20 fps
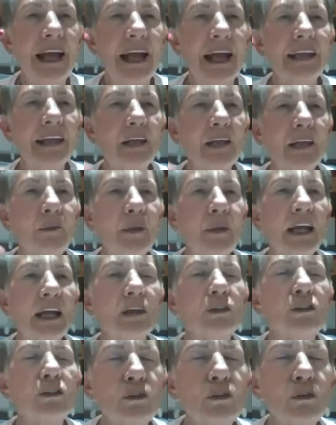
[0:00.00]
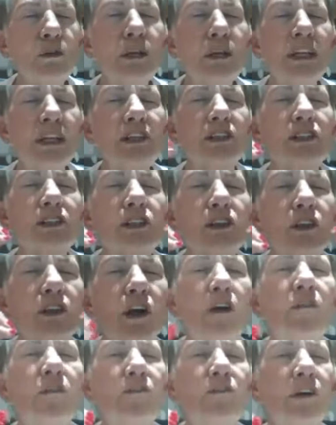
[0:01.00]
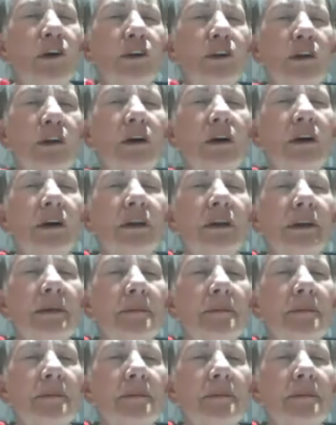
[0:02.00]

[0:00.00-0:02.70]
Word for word: and that we can truly just know, Father God,